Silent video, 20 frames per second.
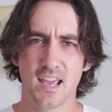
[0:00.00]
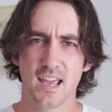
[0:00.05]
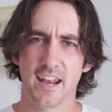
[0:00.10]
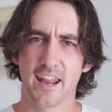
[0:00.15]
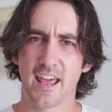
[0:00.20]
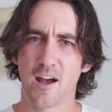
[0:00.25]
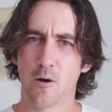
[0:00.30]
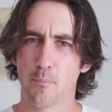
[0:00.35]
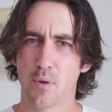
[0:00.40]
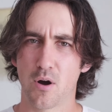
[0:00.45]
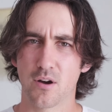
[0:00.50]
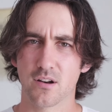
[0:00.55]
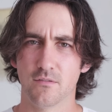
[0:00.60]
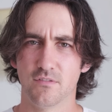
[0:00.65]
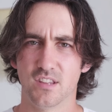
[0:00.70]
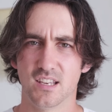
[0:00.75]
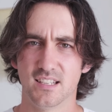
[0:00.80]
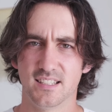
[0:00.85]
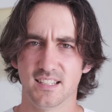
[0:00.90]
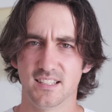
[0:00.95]
Now, part of
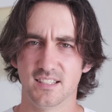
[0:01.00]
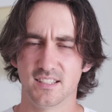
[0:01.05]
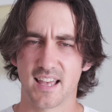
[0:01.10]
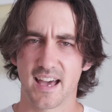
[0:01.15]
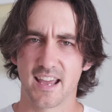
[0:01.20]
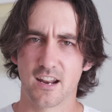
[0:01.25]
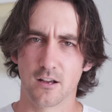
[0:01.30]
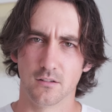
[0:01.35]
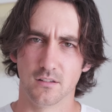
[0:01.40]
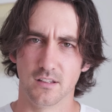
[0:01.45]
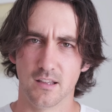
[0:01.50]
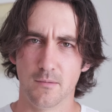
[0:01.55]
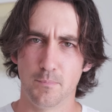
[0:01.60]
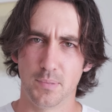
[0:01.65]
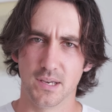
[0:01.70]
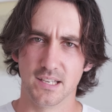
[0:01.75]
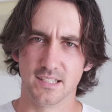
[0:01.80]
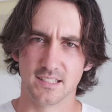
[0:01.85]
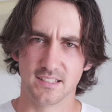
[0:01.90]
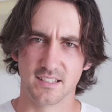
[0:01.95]
this is that
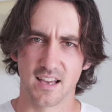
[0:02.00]
Olympus